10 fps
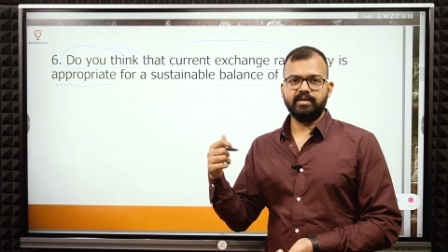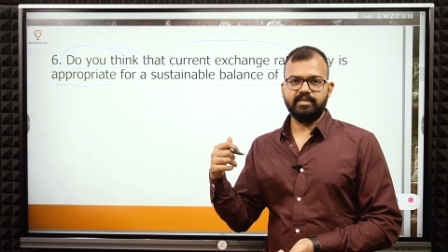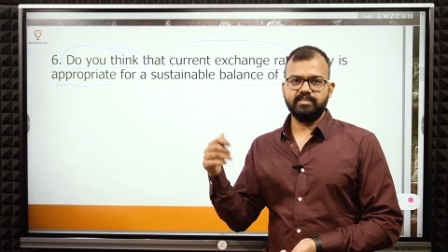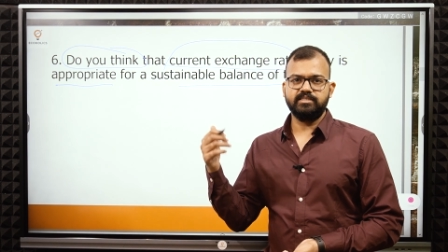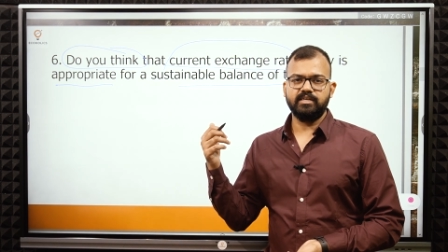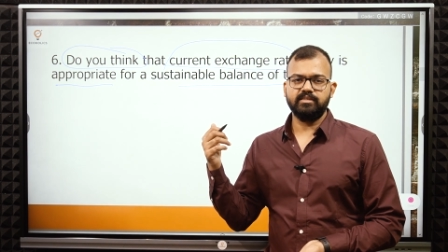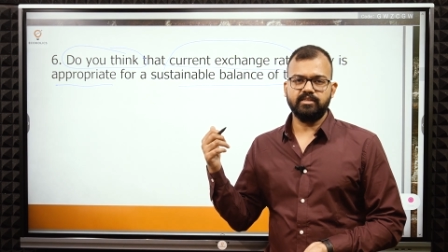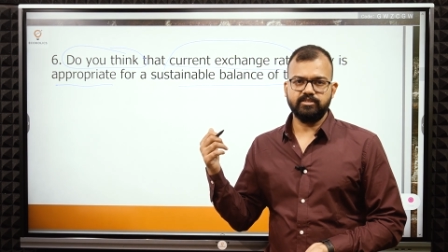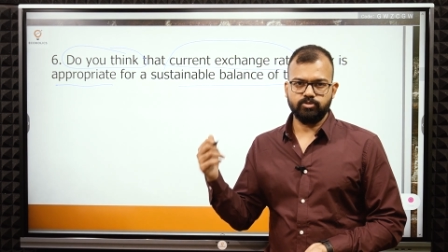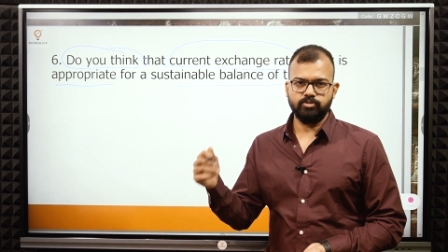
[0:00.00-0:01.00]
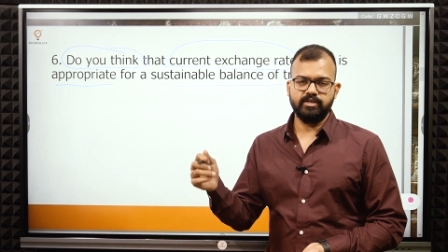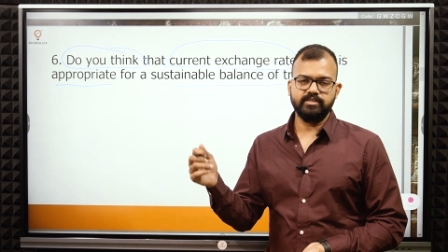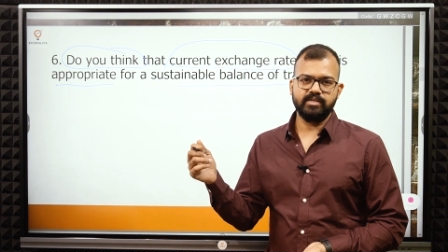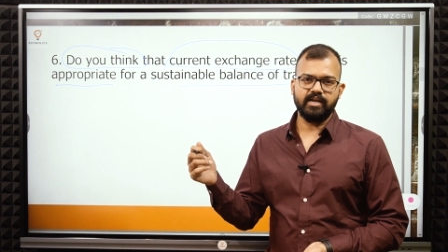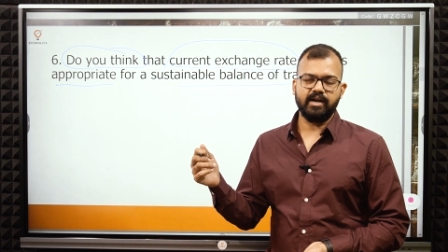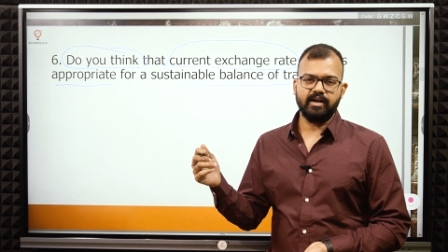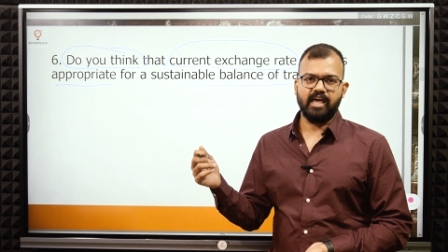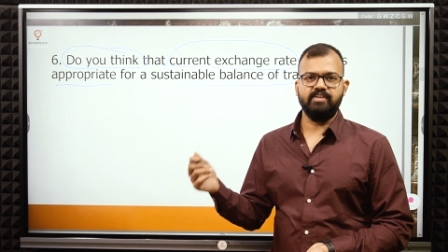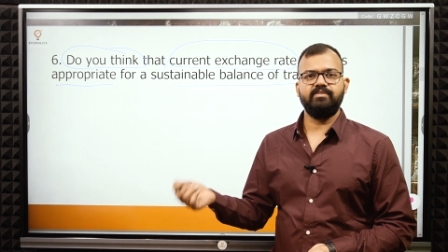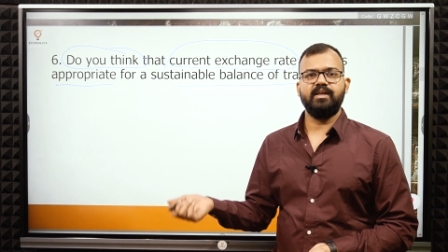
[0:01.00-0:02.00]
are teaching the students in our
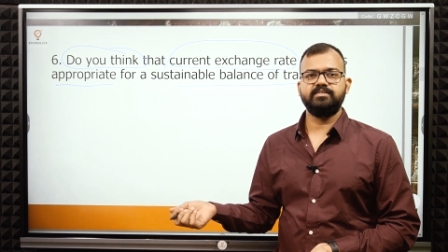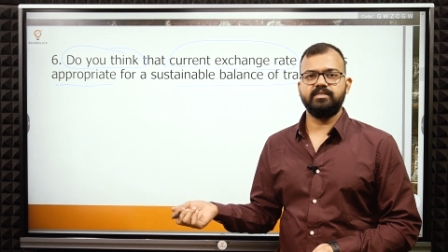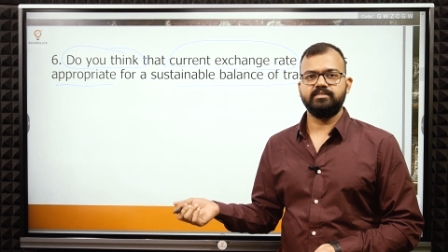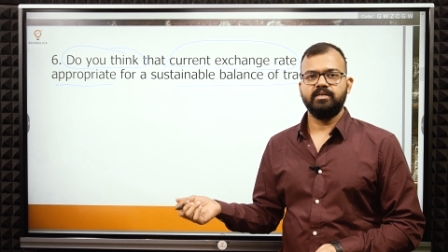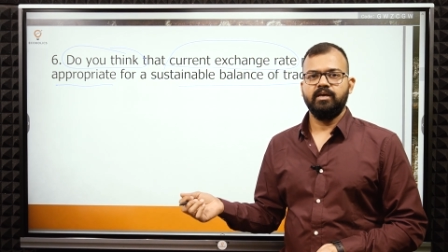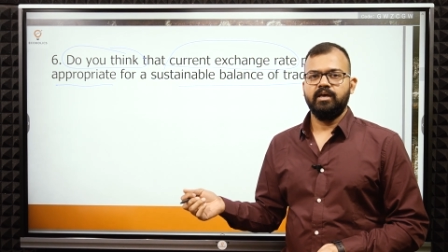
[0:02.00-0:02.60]
live classes,